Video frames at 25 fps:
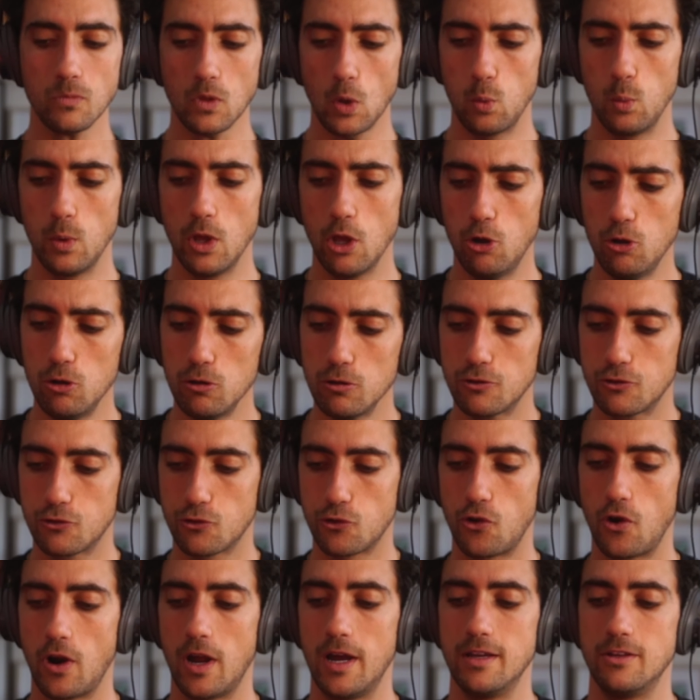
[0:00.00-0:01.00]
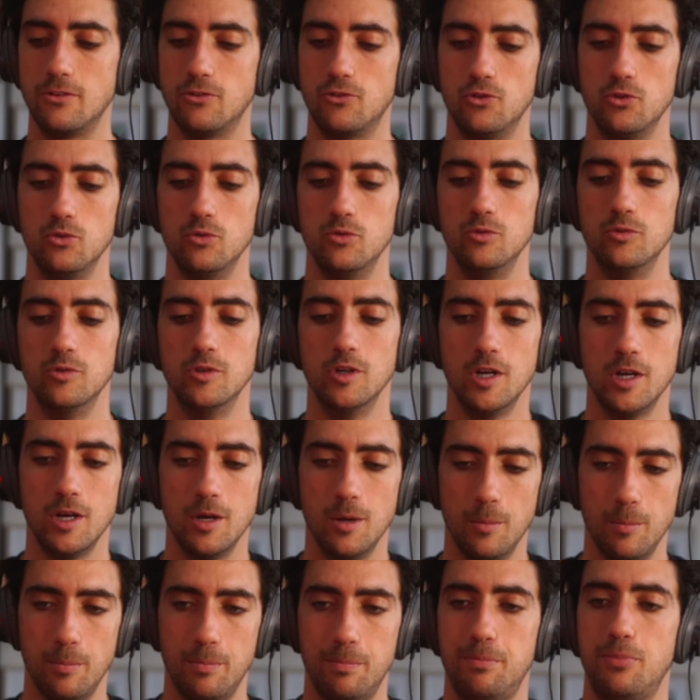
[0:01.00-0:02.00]
We all try to
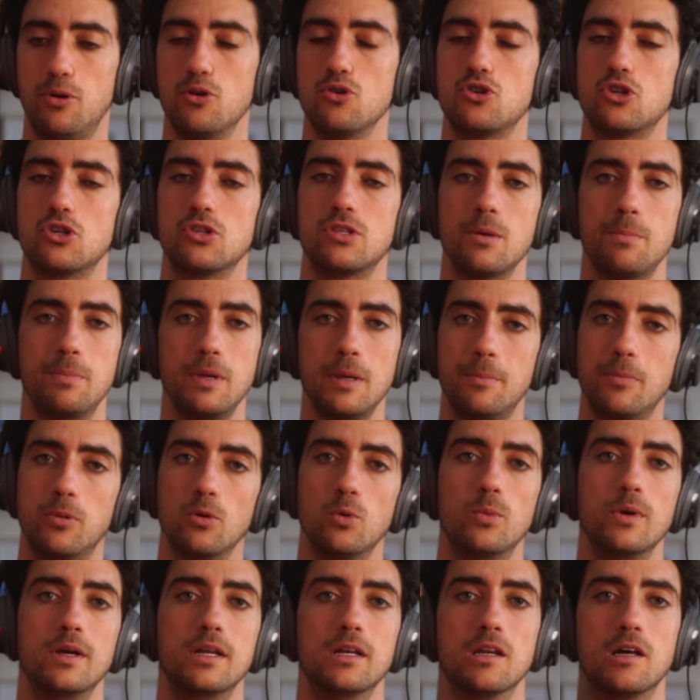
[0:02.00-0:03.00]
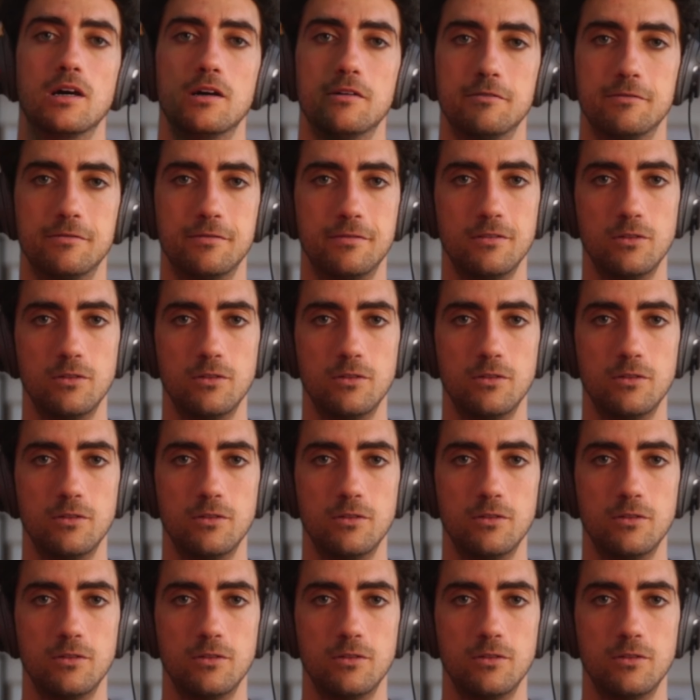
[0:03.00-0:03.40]
push the people we love